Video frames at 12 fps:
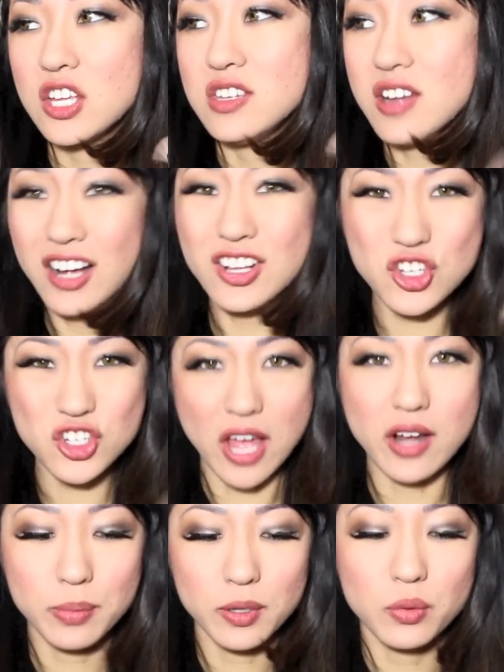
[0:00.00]

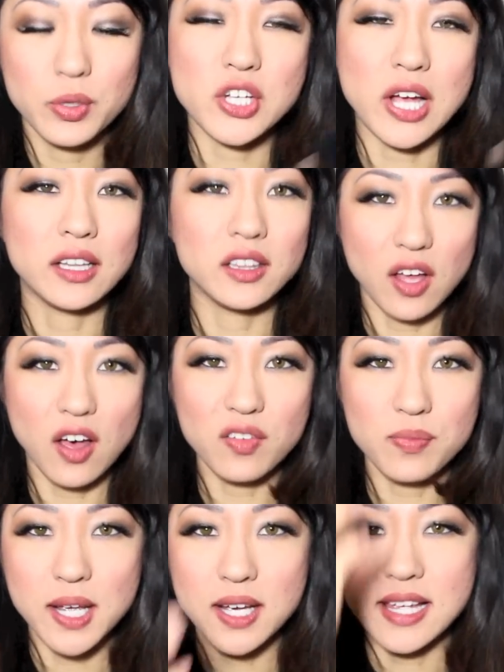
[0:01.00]
non-sheddable, which I
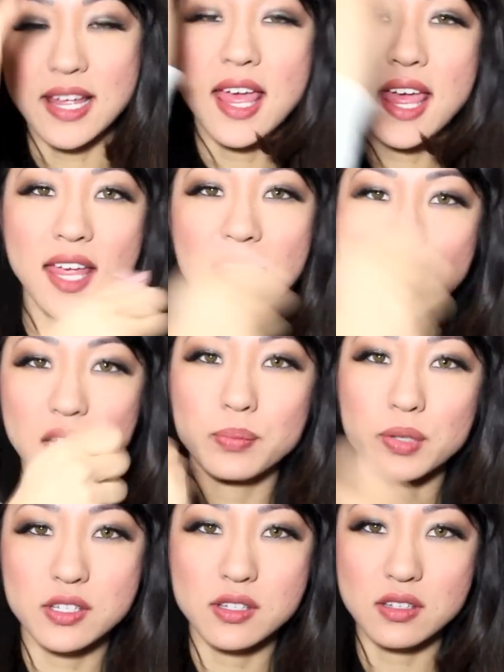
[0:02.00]
love because I hate getting
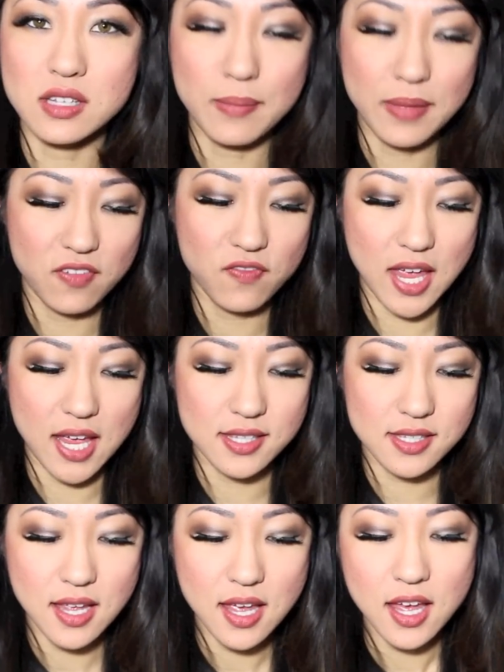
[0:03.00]
bristles on my
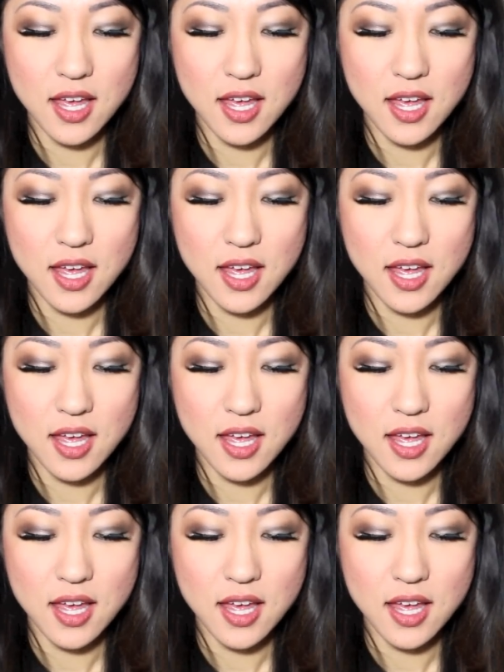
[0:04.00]
face.